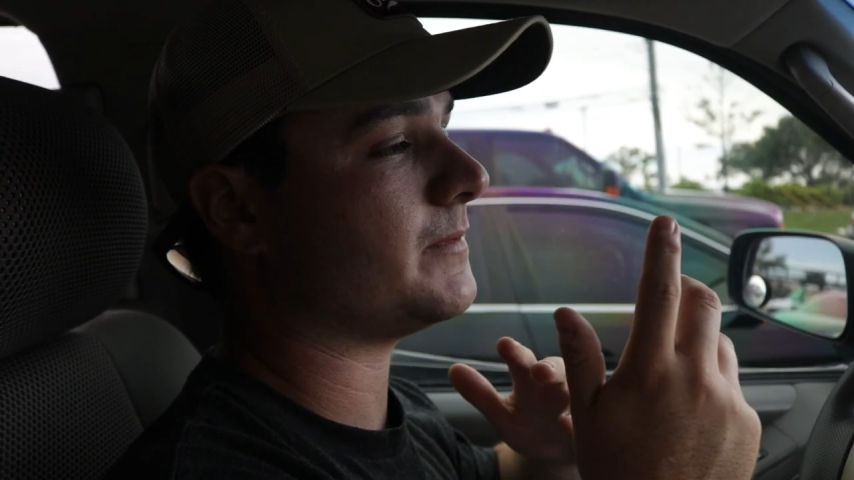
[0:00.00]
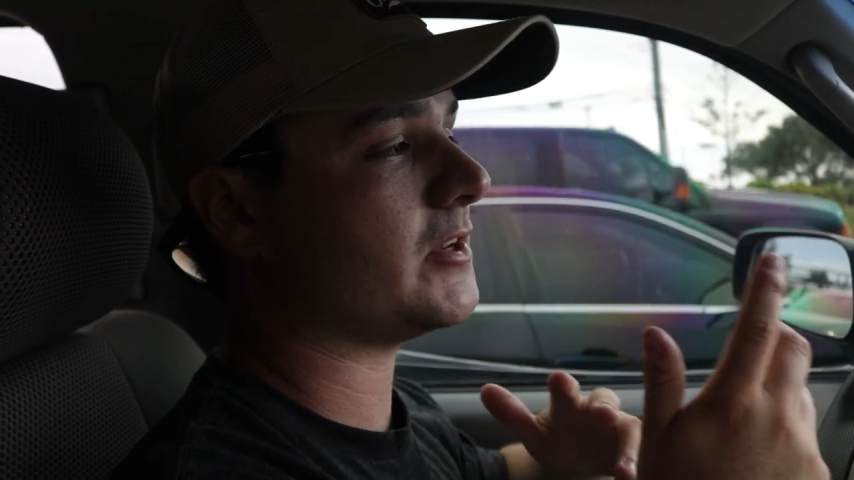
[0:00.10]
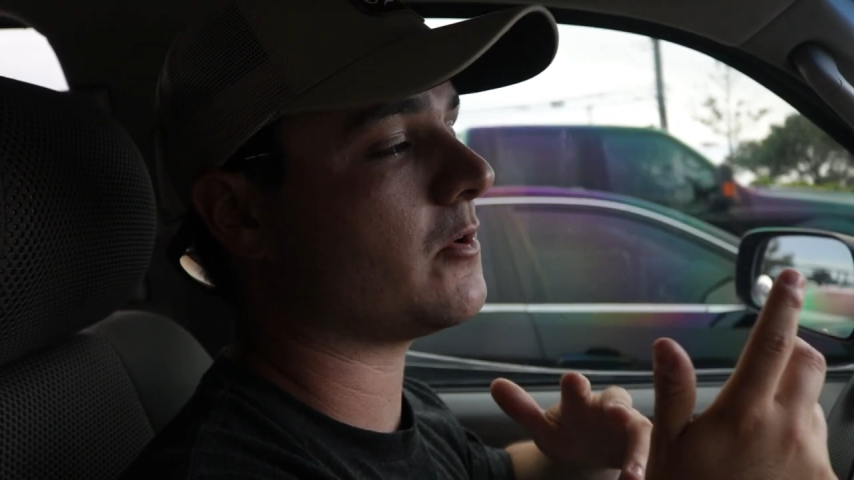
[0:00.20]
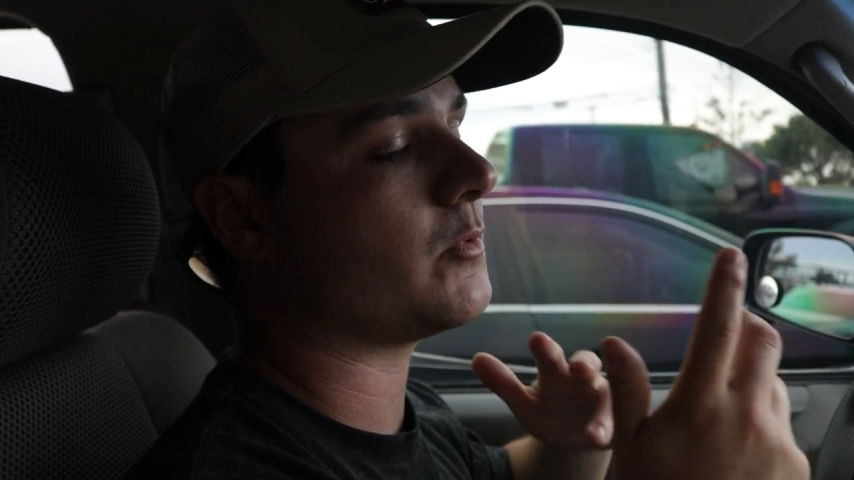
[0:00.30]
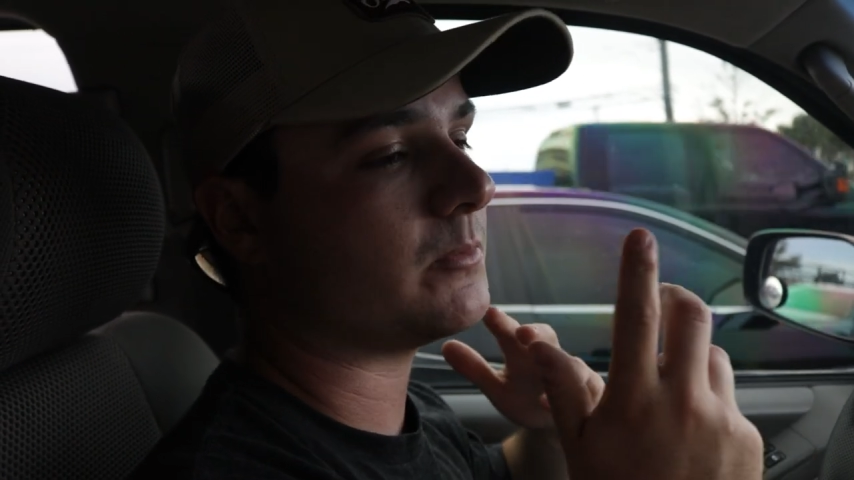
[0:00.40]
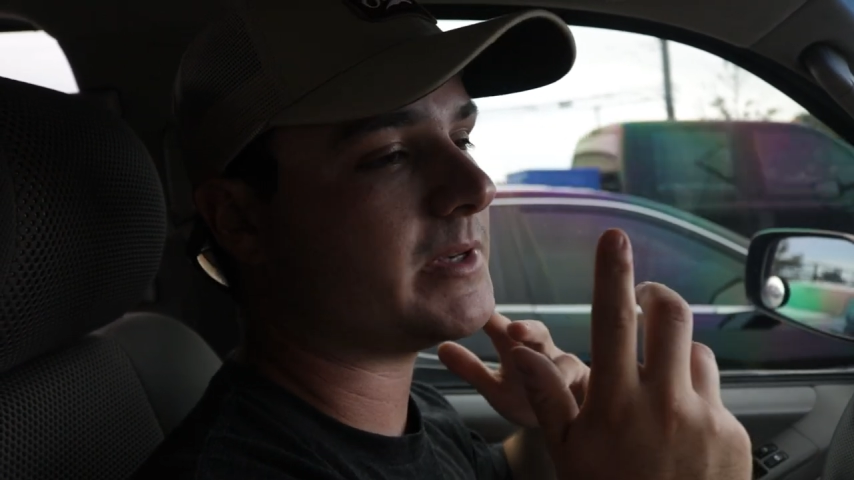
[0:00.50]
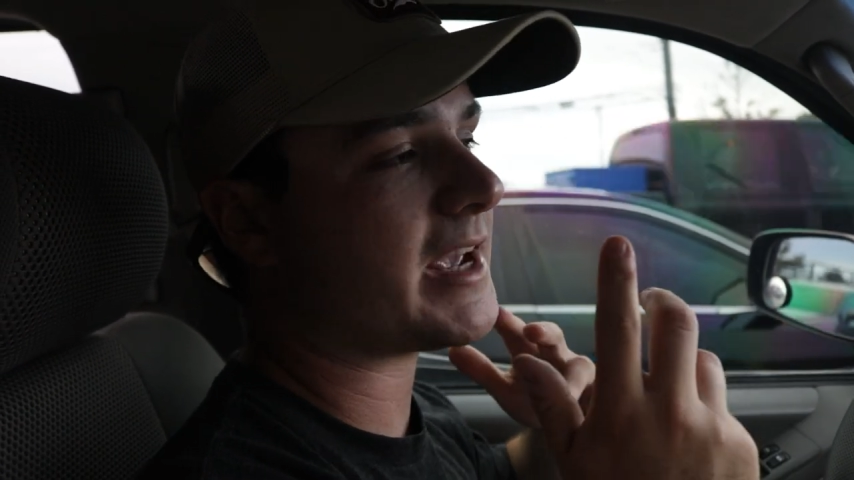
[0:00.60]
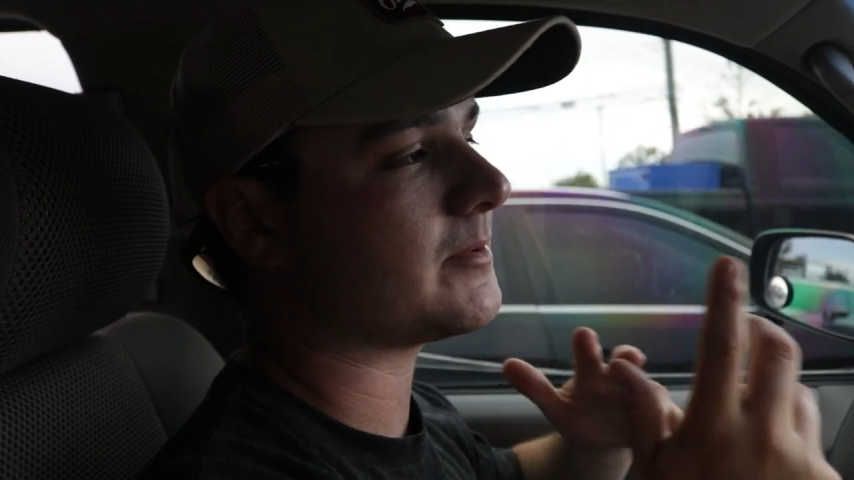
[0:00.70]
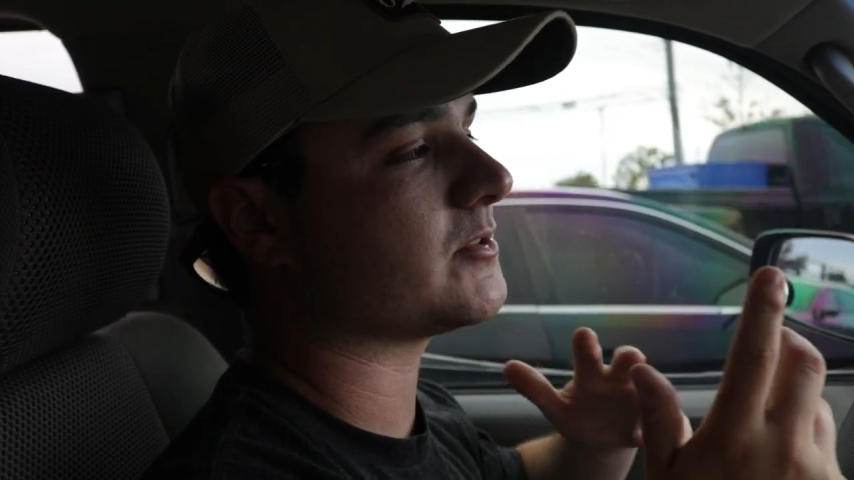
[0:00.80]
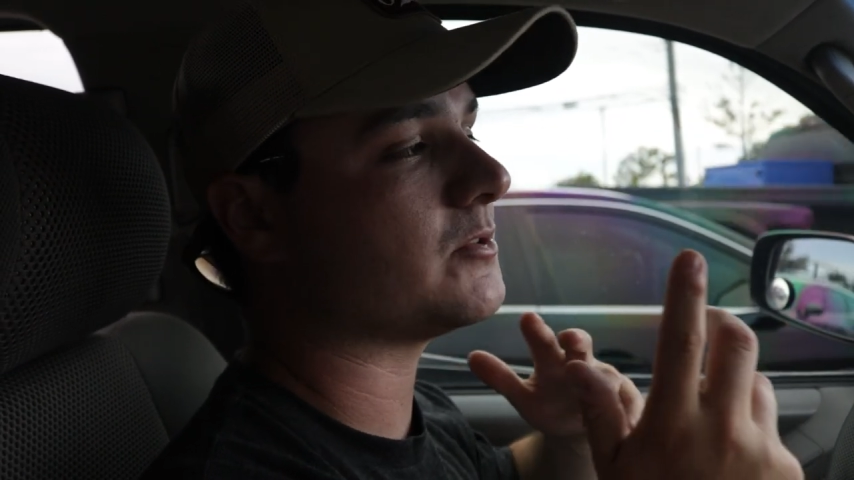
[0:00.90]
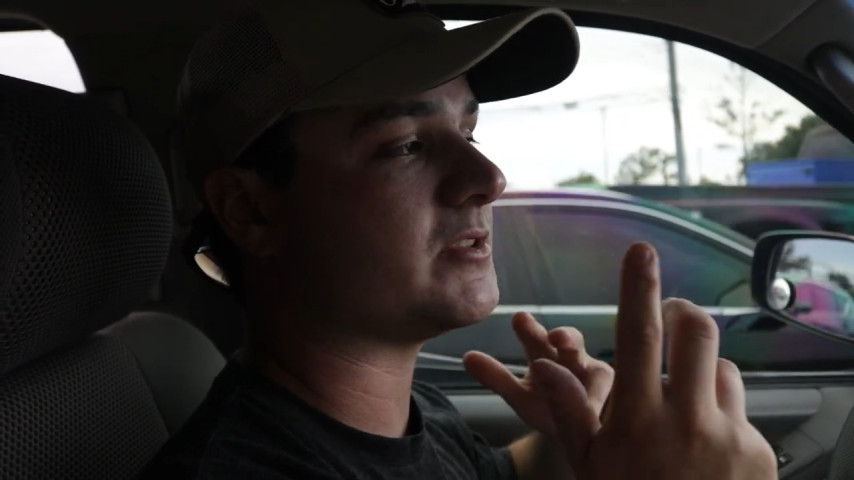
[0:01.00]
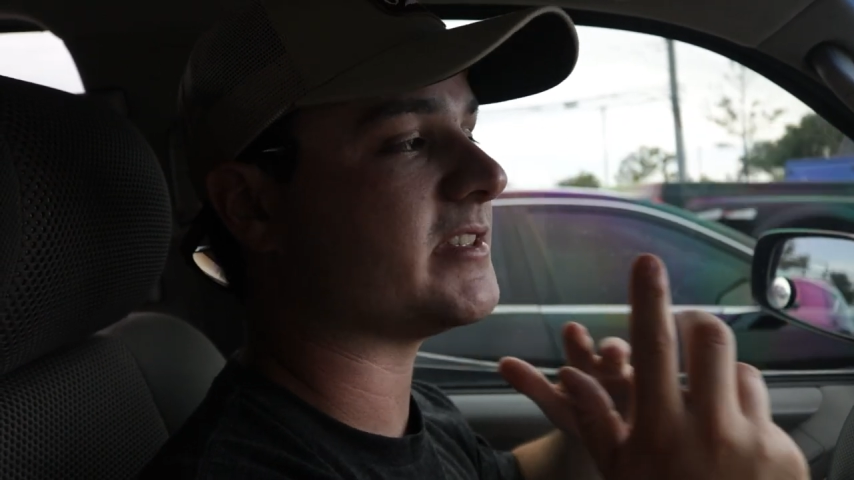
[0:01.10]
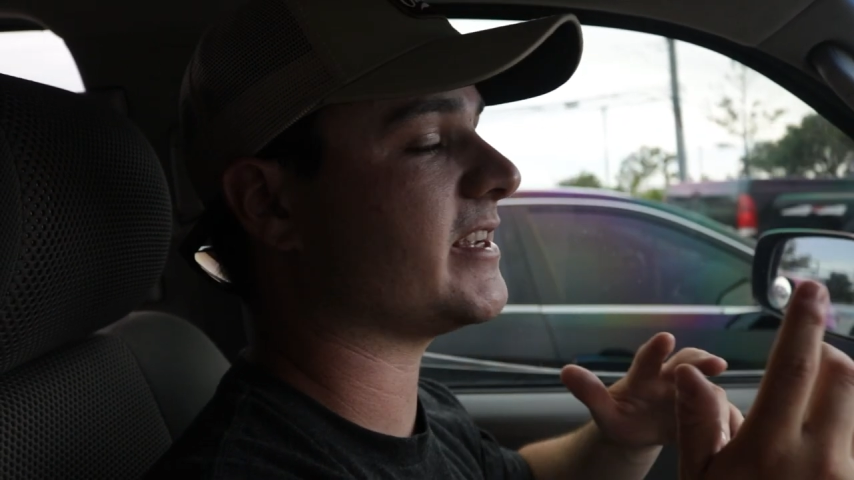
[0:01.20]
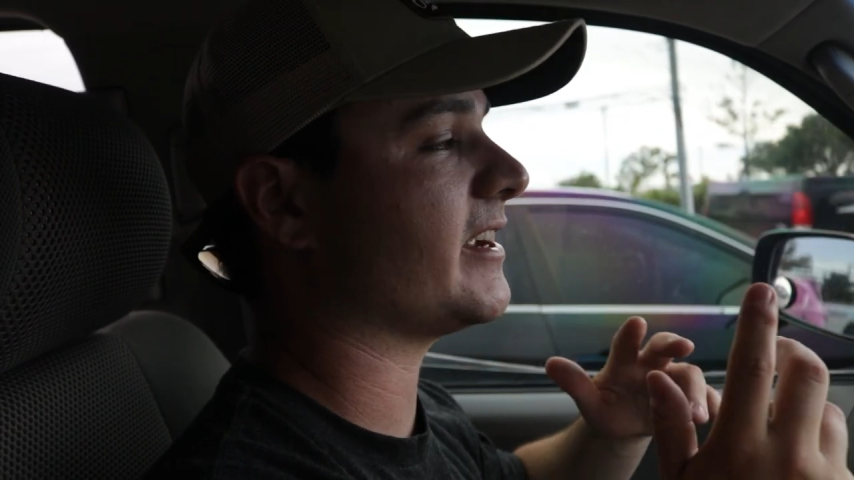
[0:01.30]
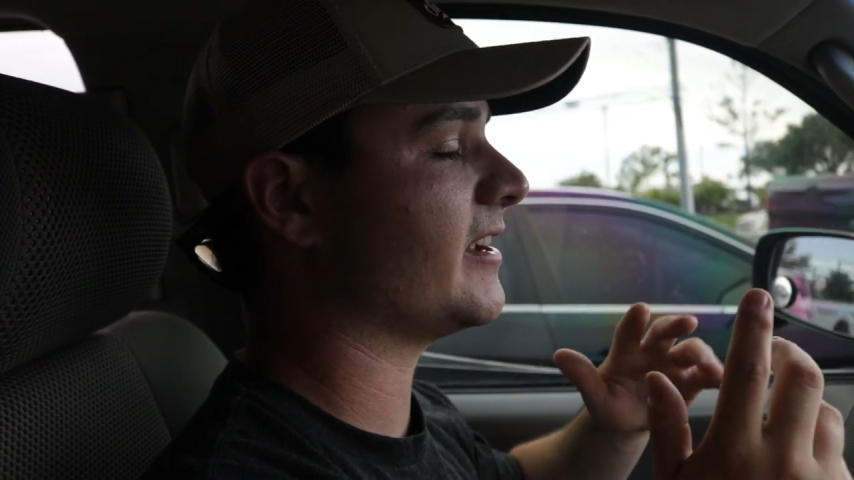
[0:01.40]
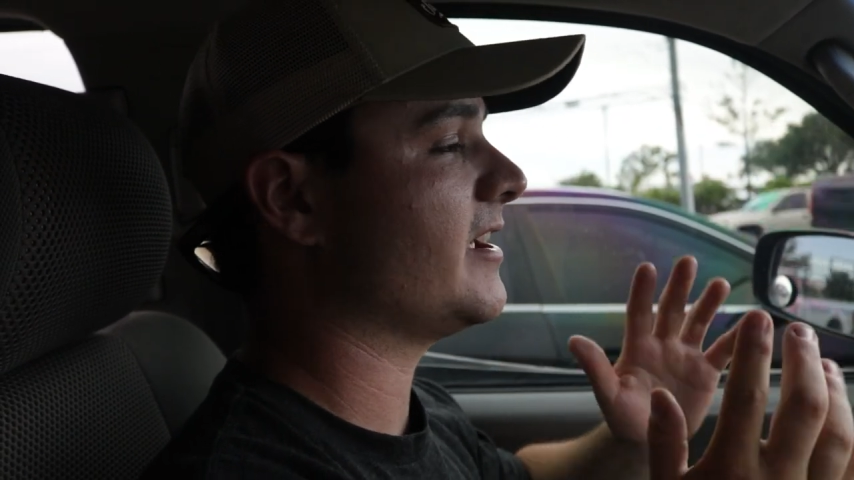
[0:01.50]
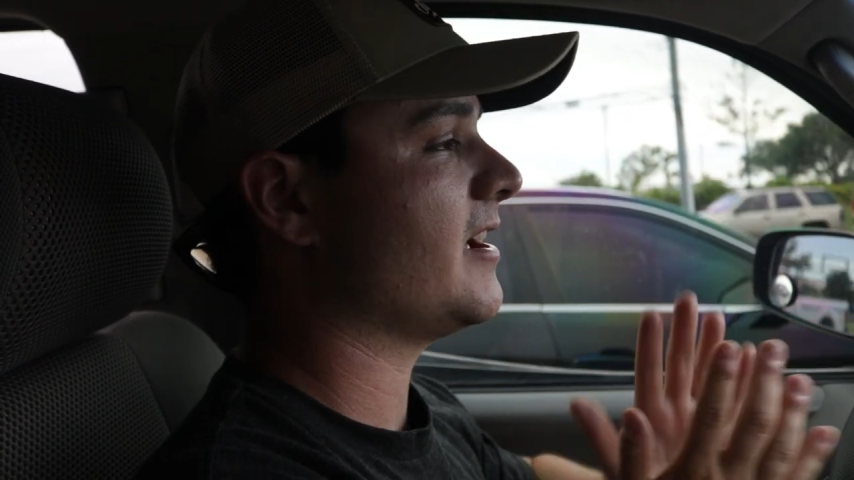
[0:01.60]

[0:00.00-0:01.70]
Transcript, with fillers: video will be absolutely sick.